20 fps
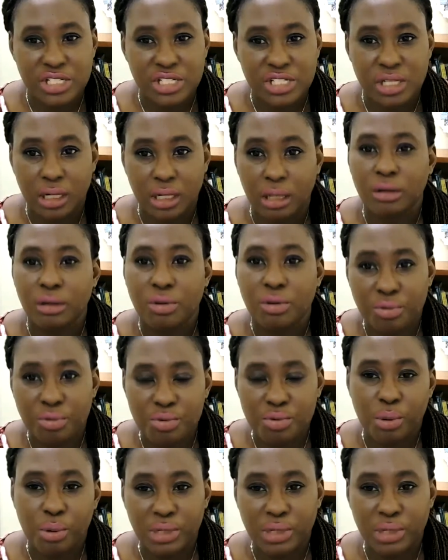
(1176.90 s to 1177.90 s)
throughout the
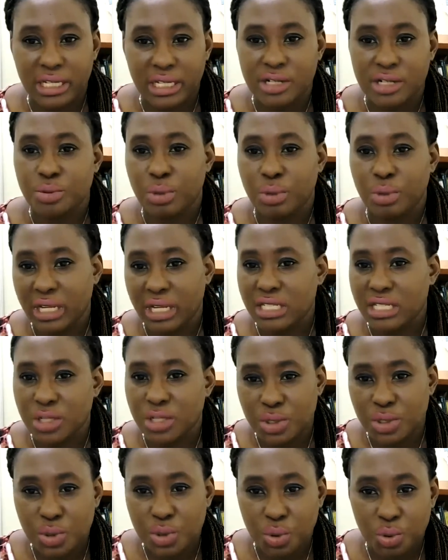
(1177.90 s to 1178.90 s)
years, whether it's in your
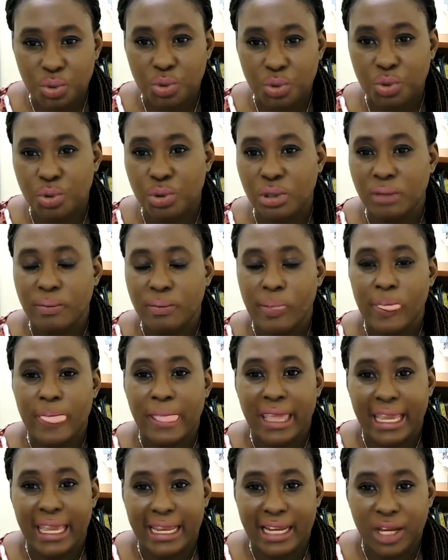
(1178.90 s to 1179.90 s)
school,
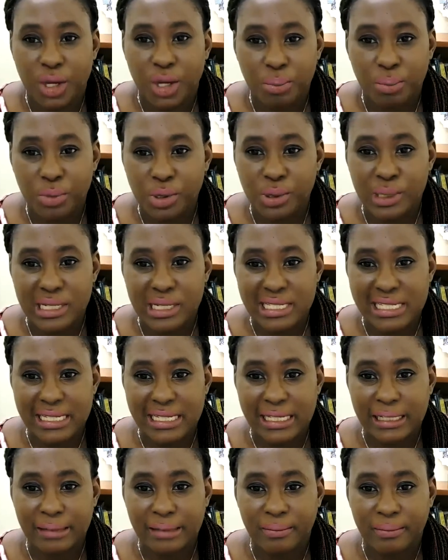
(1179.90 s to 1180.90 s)
in a
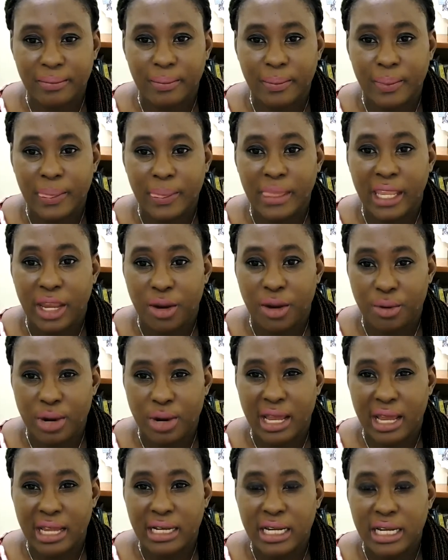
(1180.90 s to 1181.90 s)
community,
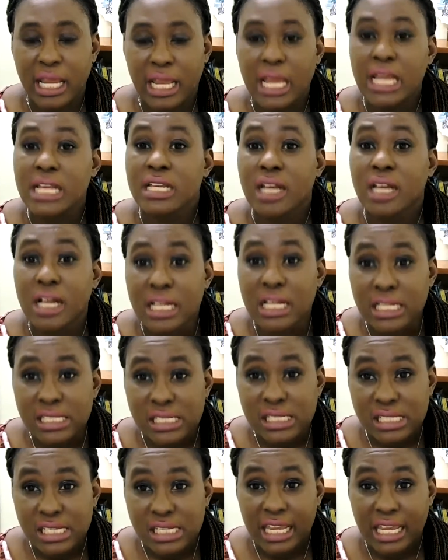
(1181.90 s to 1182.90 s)
right?
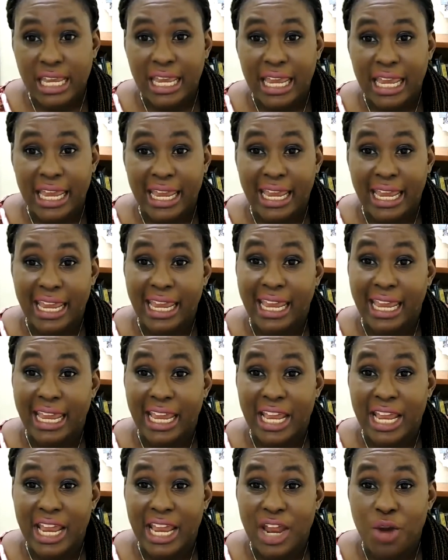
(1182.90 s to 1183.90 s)
Because
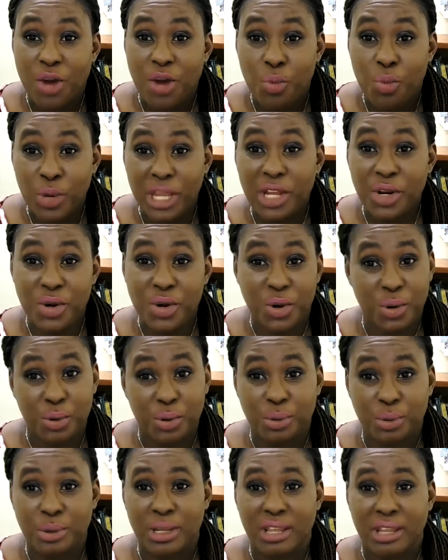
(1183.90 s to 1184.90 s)
we
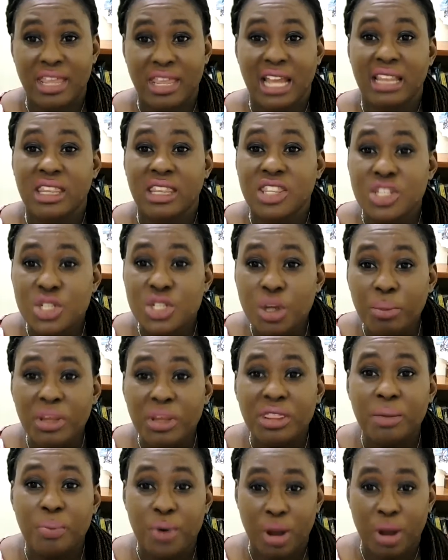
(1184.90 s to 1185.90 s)
know that some
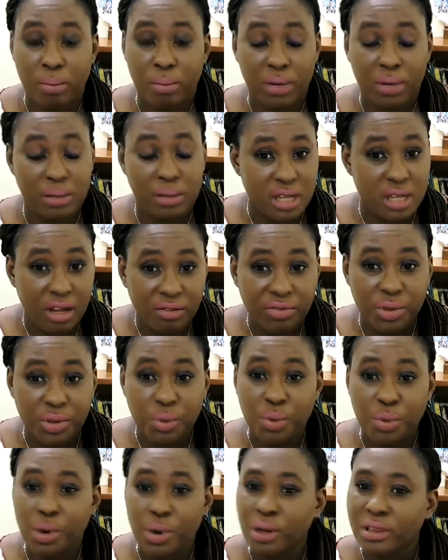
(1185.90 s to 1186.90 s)
of the problems of
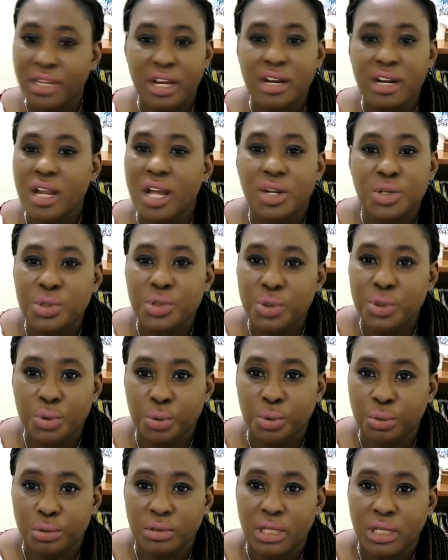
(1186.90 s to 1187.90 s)
the world, they're not
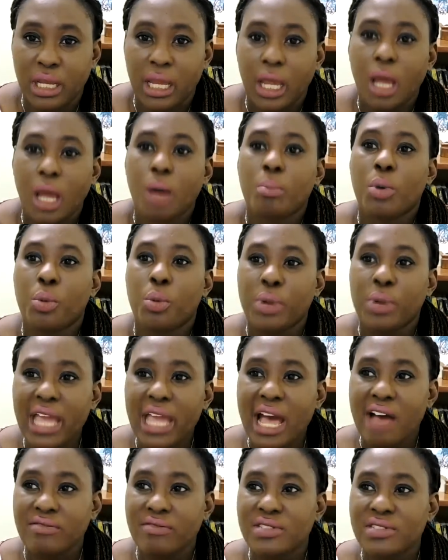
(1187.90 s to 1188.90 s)
new, but we
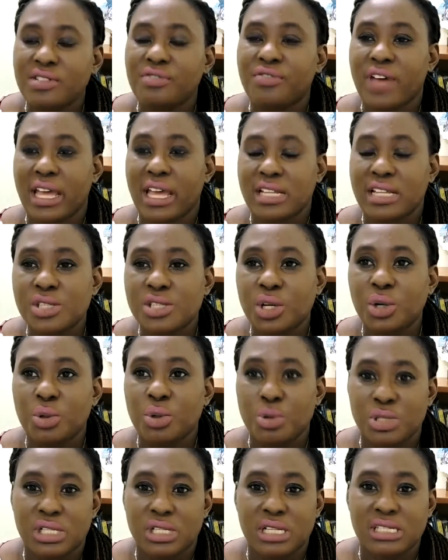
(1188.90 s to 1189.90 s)
have to find
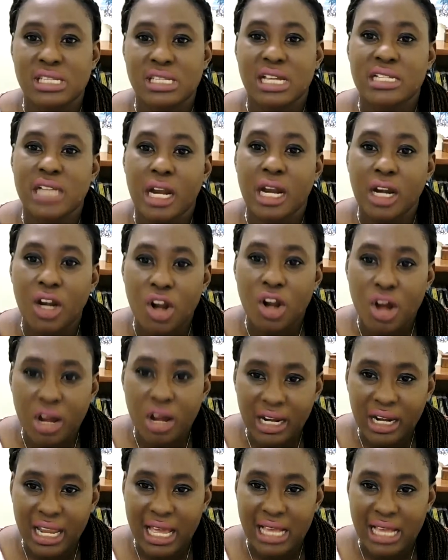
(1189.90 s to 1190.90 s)
solutions that are
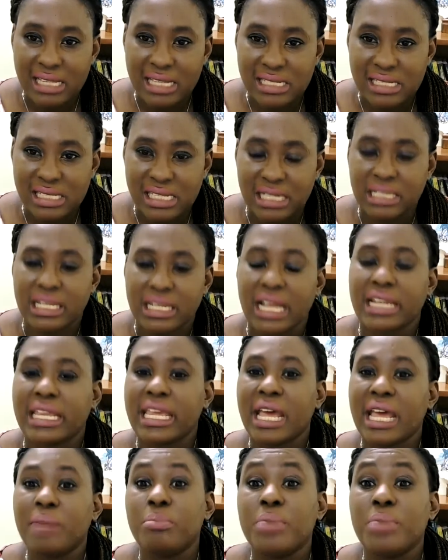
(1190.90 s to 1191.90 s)
long lasting, that
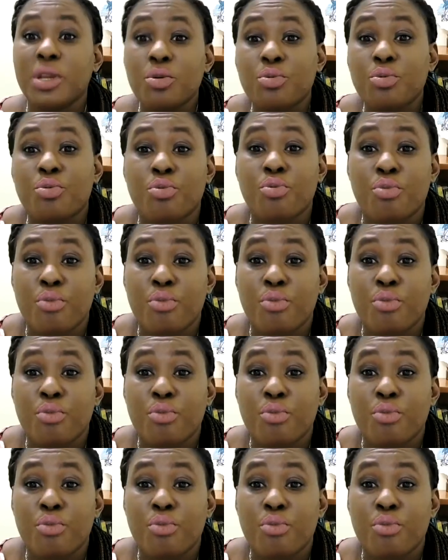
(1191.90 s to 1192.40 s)
can be